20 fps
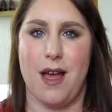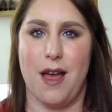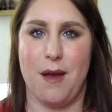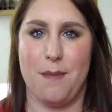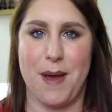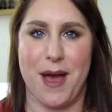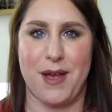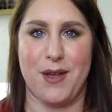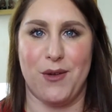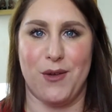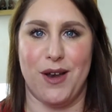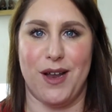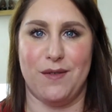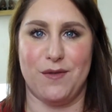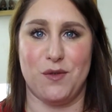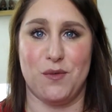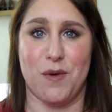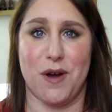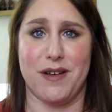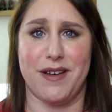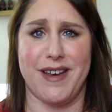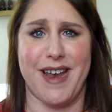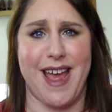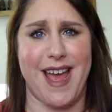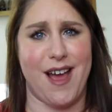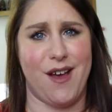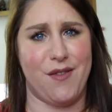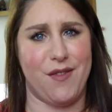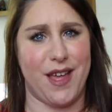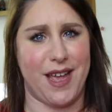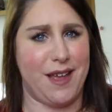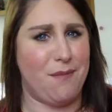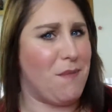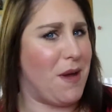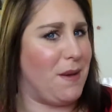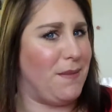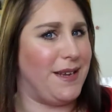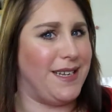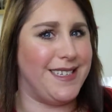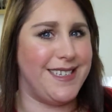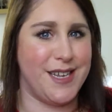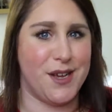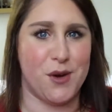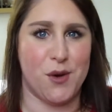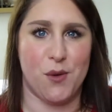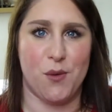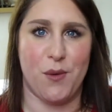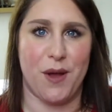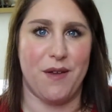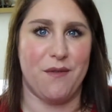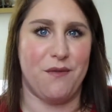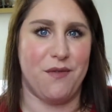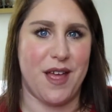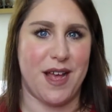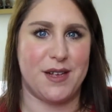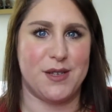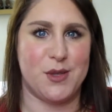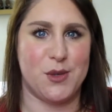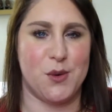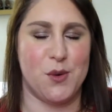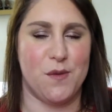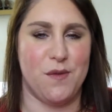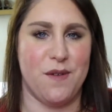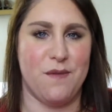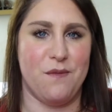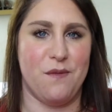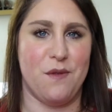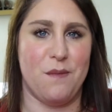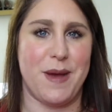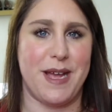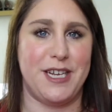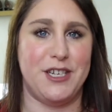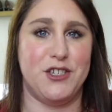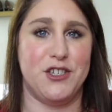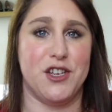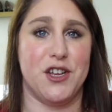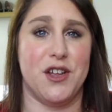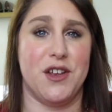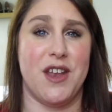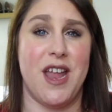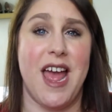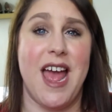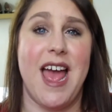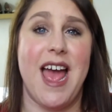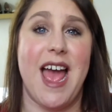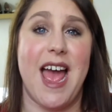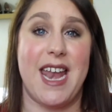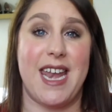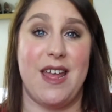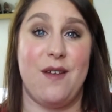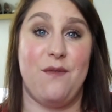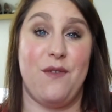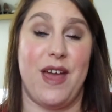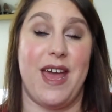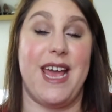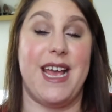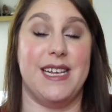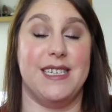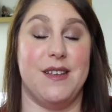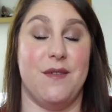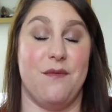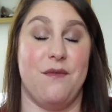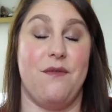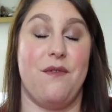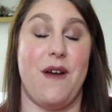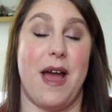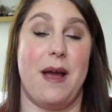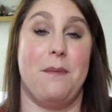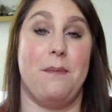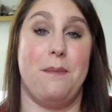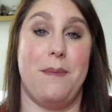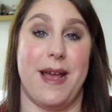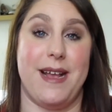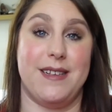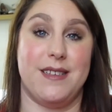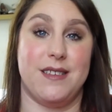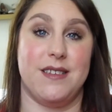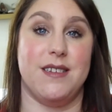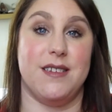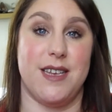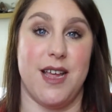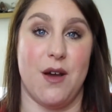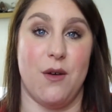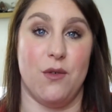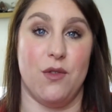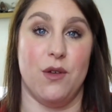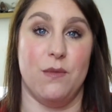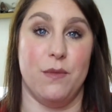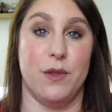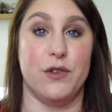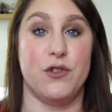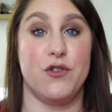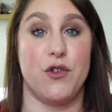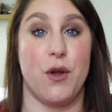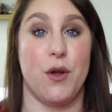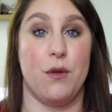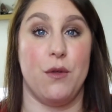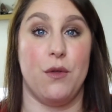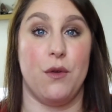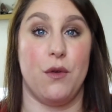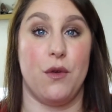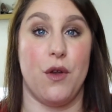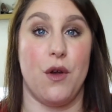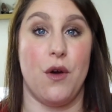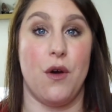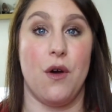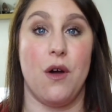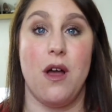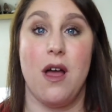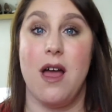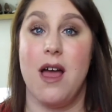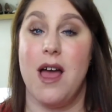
about your loved one and how they maybe deal with that sort of information and if it is in fact best to tell them the truth or not.